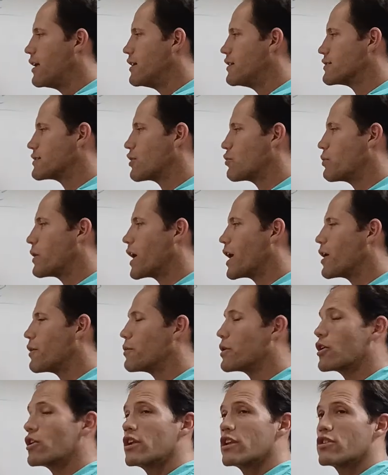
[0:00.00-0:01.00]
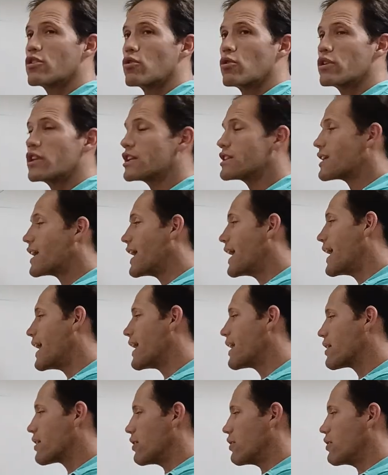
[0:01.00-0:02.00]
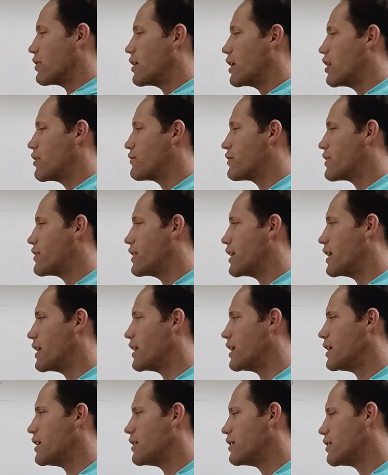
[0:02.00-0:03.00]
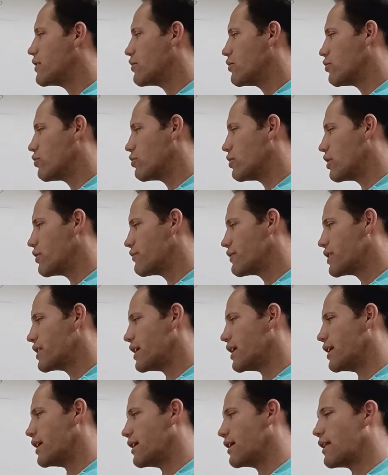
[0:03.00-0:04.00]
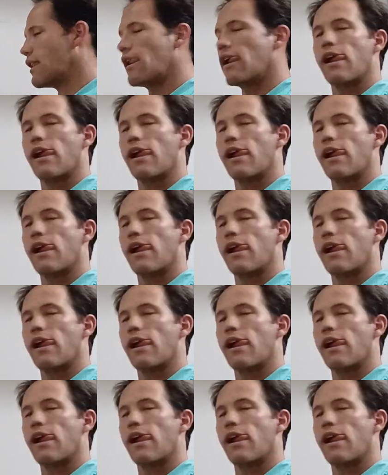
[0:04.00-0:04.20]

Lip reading: So where are we going to draw the triangle? Over there or over there?